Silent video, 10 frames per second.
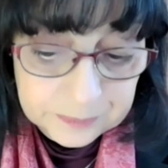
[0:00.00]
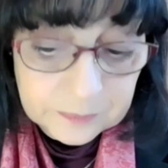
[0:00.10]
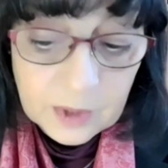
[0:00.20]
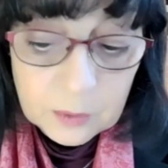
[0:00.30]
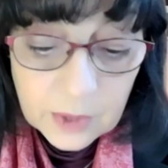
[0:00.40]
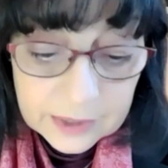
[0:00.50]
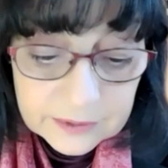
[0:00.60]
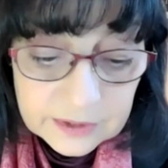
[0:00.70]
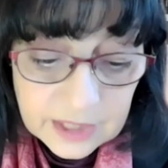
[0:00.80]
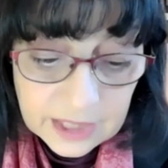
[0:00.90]
rather
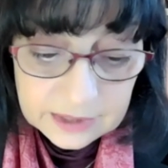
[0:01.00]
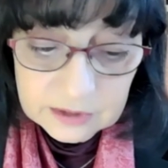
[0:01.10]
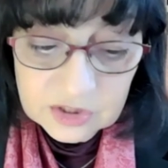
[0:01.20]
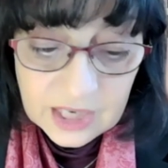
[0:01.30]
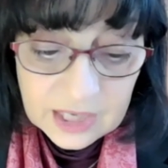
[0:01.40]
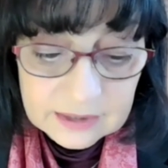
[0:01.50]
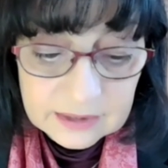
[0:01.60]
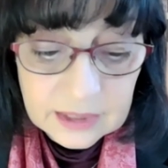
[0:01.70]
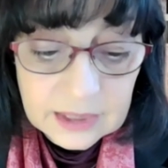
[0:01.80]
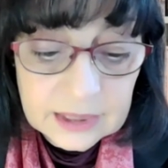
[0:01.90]
than just
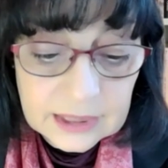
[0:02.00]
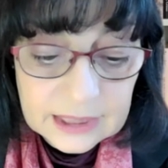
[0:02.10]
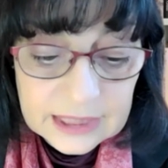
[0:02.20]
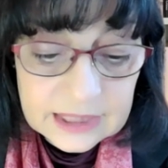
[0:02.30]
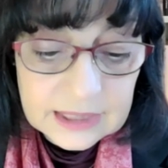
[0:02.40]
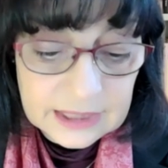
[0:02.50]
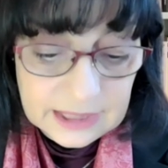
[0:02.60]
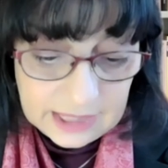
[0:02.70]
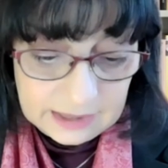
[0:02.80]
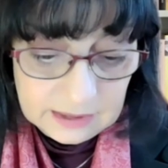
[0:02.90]

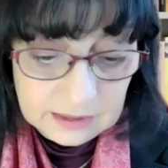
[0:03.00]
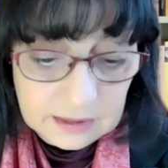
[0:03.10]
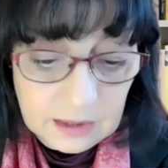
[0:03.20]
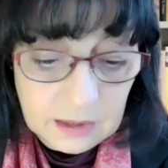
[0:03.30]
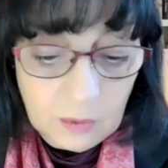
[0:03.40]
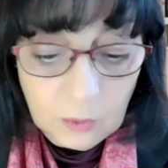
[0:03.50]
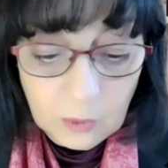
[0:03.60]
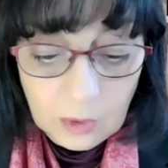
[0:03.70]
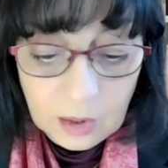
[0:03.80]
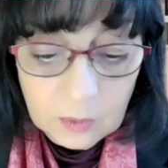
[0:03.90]
cleanliness
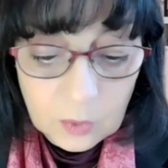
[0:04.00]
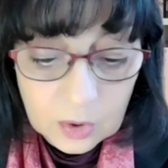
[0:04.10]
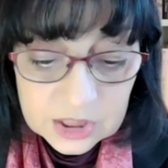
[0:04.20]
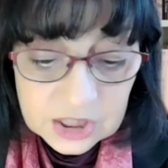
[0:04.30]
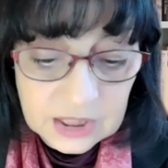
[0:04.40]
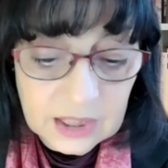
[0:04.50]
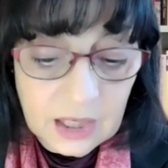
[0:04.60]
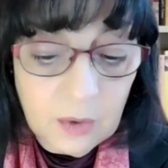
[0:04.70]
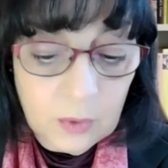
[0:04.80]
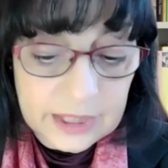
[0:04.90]
or washing
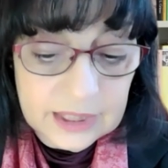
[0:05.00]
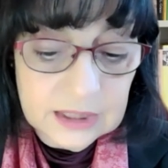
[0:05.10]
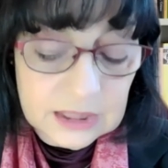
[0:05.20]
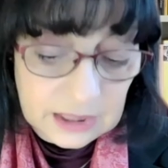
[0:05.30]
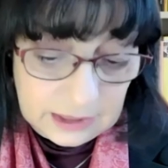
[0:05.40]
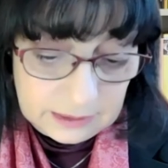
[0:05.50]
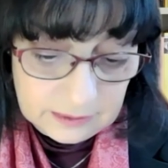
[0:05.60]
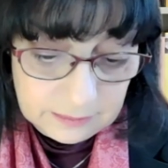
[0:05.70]
away dirt.